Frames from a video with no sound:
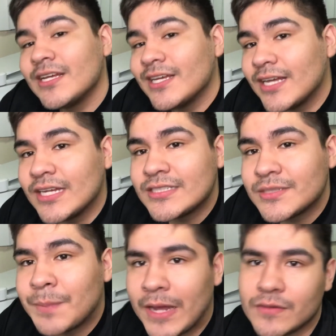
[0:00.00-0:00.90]
It's
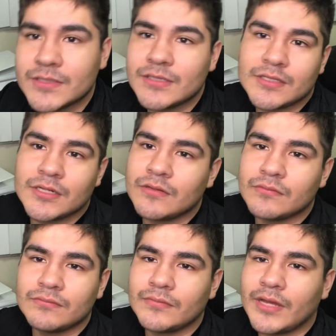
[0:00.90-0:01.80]
penalties, you know?
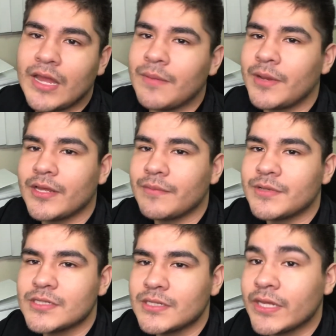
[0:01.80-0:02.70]
Anybody can
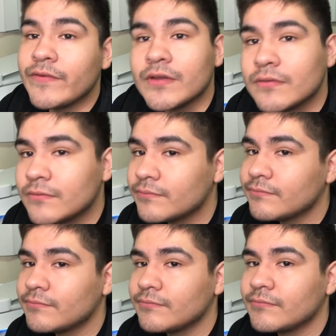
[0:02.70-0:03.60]
miss it, even
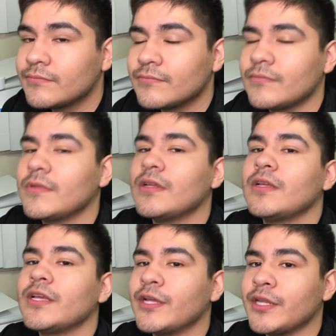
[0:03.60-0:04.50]

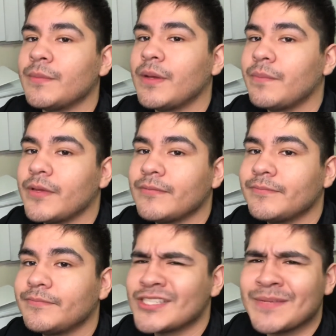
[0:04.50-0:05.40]
Kylian Mbappe.
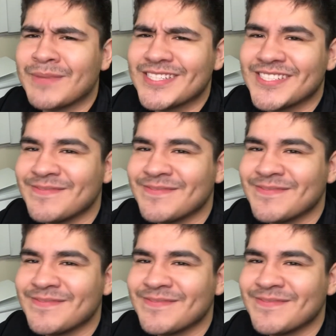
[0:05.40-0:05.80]
It's like Messi.